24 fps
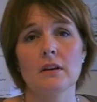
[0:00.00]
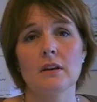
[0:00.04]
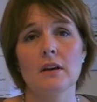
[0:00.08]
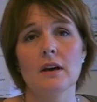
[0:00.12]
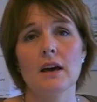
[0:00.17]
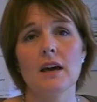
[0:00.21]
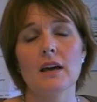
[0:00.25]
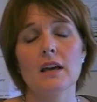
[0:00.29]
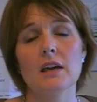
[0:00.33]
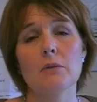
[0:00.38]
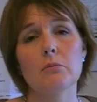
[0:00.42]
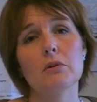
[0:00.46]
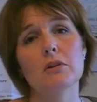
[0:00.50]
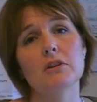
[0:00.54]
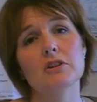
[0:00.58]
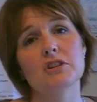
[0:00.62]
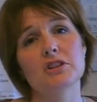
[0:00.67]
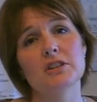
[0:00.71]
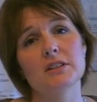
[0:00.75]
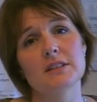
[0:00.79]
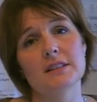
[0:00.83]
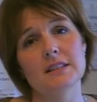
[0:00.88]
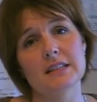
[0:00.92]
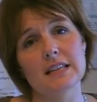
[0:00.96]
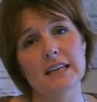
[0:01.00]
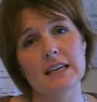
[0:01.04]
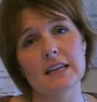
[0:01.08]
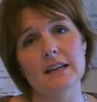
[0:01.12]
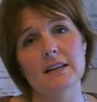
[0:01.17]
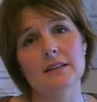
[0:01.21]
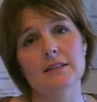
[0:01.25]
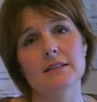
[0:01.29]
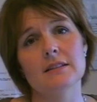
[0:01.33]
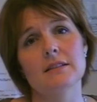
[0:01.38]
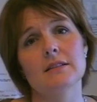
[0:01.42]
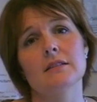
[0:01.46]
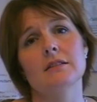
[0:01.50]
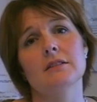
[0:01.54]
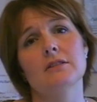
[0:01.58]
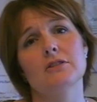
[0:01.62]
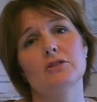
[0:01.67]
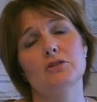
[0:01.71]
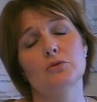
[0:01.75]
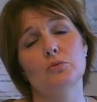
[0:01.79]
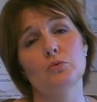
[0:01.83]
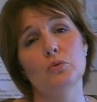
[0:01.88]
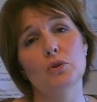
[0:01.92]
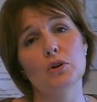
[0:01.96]
Acupuncture seeks
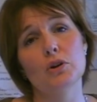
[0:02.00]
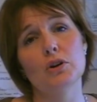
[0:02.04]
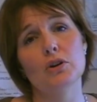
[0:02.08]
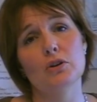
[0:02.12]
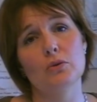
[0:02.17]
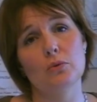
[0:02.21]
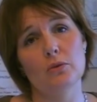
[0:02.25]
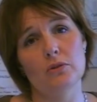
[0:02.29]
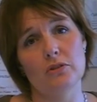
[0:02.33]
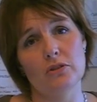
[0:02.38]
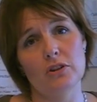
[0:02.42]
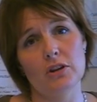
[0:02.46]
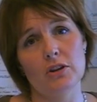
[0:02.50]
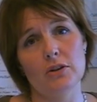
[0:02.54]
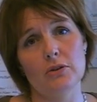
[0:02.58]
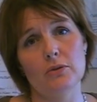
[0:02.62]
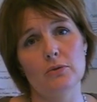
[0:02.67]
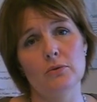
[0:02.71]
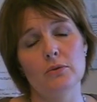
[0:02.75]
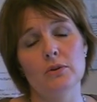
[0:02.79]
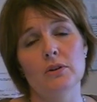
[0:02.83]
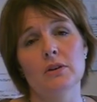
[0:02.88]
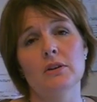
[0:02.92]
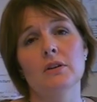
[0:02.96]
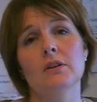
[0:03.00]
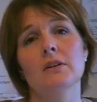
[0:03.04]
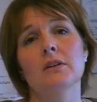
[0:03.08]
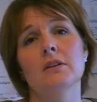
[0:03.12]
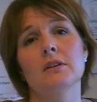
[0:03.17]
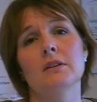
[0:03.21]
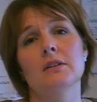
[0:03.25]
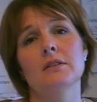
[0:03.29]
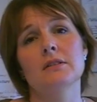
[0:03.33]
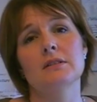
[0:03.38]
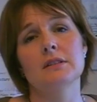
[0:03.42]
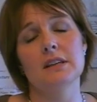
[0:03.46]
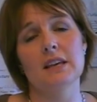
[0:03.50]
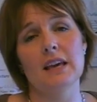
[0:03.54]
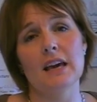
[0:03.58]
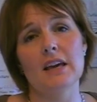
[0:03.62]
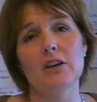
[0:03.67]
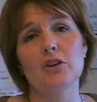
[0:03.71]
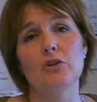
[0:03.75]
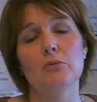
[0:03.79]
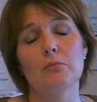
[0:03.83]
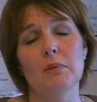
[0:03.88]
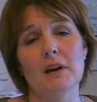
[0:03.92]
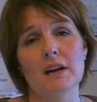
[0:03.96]
to work with you to
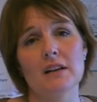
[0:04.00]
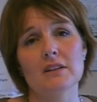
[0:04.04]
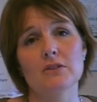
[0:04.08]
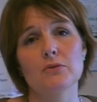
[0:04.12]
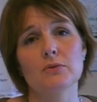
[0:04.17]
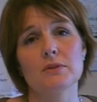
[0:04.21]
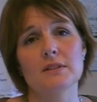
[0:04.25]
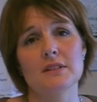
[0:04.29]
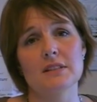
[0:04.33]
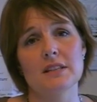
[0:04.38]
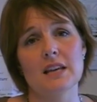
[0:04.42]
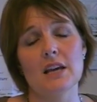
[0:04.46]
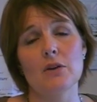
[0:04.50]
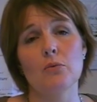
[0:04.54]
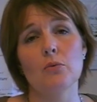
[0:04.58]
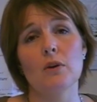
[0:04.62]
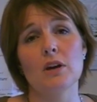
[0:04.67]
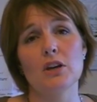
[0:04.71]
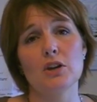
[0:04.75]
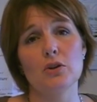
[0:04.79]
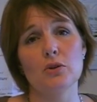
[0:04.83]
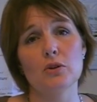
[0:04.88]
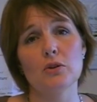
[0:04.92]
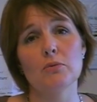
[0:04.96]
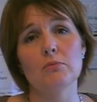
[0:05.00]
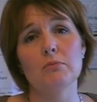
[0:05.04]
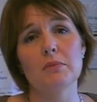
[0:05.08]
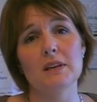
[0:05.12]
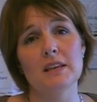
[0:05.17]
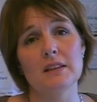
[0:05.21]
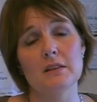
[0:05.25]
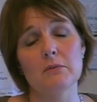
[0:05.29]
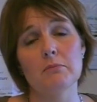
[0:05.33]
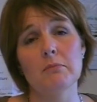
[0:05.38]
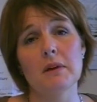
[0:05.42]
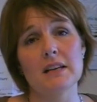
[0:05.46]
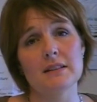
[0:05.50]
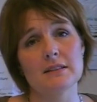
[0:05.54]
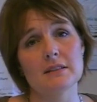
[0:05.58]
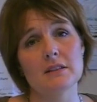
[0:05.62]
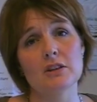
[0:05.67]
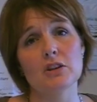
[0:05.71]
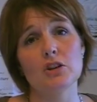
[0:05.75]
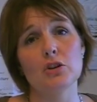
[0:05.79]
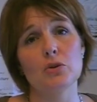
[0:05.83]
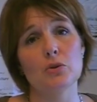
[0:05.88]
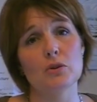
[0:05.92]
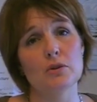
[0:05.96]
get you back to a state where you can be the best
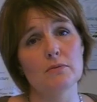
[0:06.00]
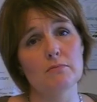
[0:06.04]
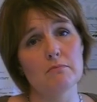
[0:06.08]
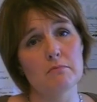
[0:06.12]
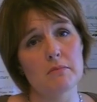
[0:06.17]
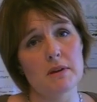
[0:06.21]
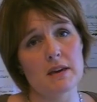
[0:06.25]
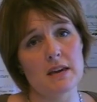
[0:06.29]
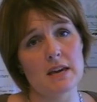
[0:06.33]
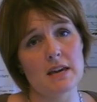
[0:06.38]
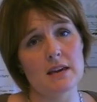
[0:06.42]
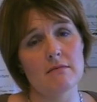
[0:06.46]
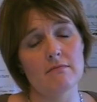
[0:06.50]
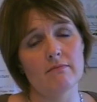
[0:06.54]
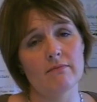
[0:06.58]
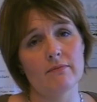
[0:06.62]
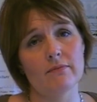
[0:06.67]
that you can be.